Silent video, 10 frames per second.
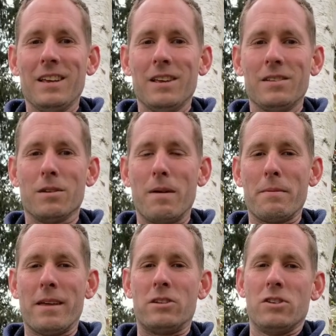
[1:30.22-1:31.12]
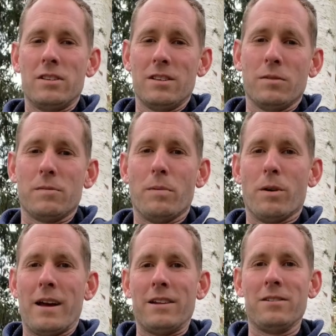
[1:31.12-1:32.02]
So remember that Jesus was
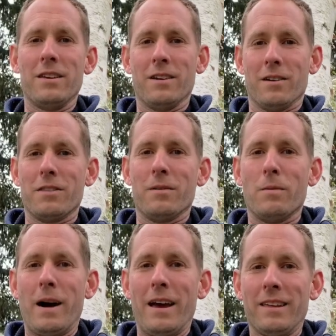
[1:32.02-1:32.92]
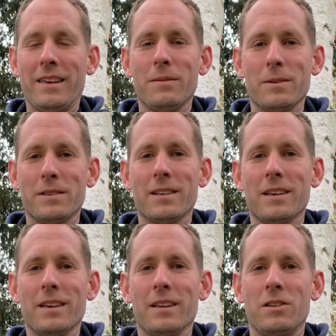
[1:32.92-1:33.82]
born onto the earth, and while he was
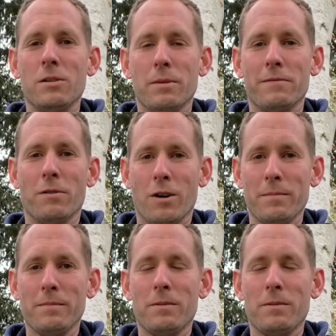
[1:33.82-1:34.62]
in human form,